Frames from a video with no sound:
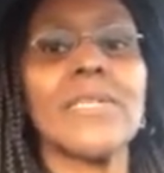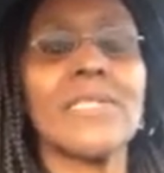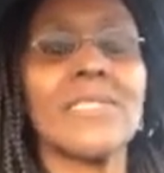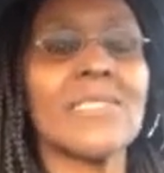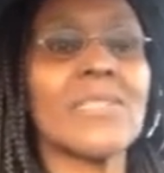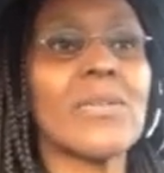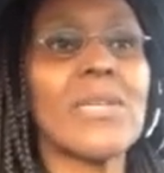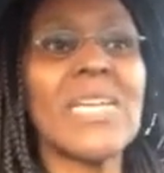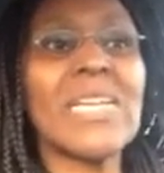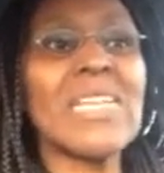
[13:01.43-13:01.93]

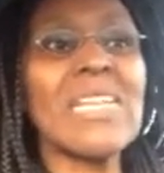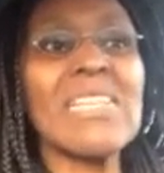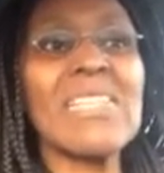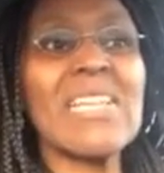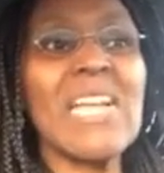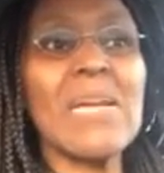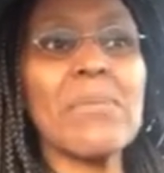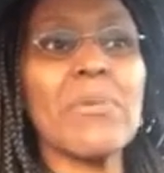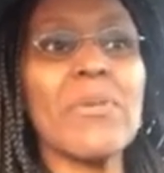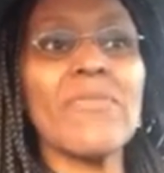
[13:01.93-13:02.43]
So any
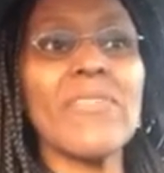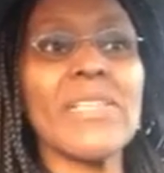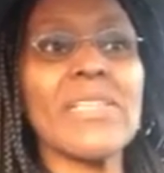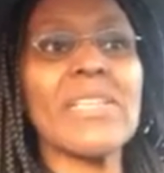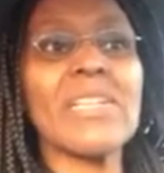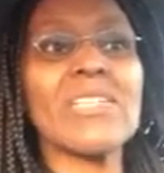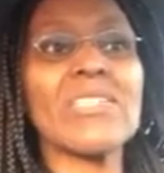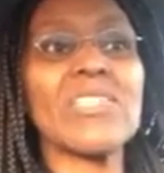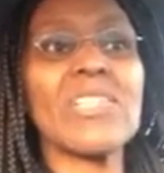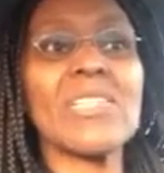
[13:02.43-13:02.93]
type of
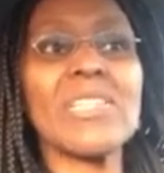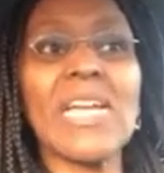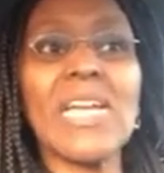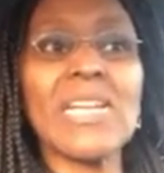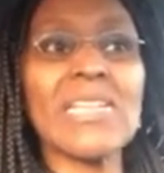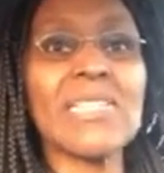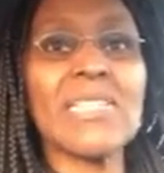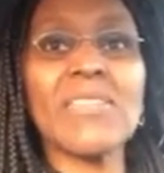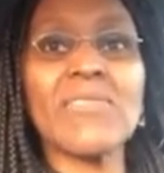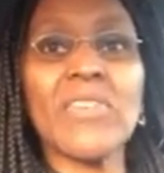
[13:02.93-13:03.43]
attention,
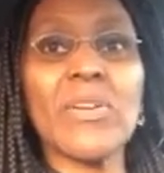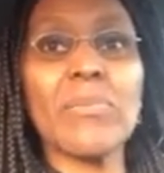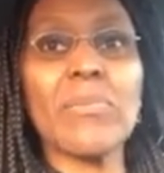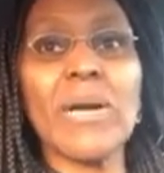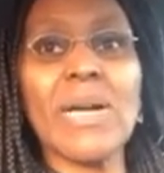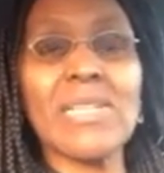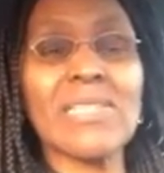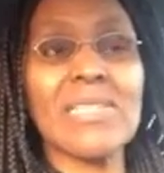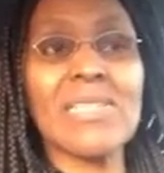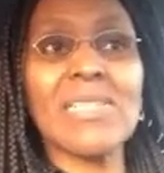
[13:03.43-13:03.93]
negative or
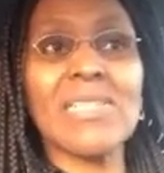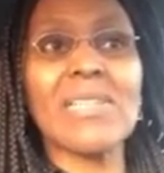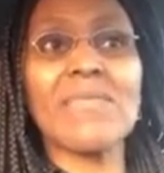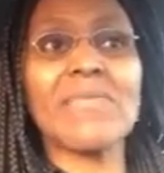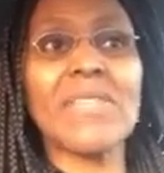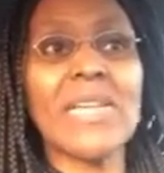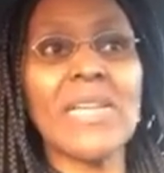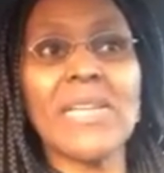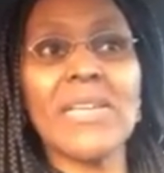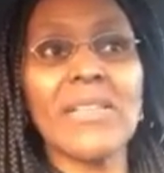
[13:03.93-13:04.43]
positive,
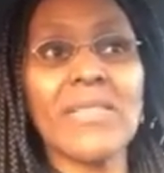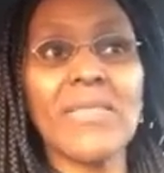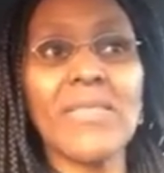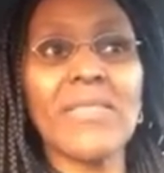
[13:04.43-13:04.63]
they